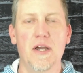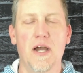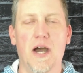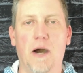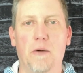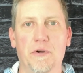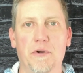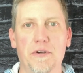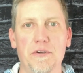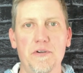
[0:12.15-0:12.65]
I
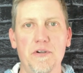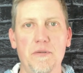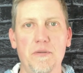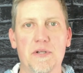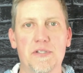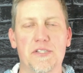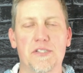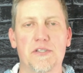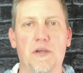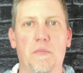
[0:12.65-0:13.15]
want to talk
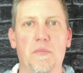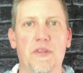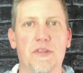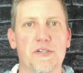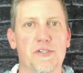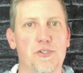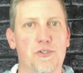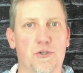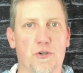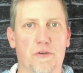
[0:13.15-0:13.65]
about some of the
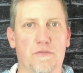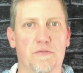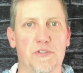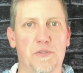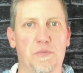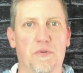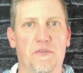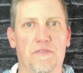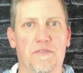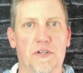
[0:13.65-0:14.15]
service
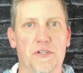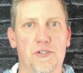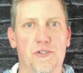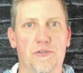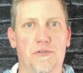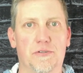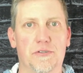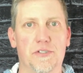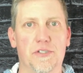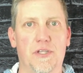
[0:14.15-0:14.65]

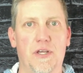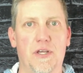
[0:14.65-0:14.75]
professionals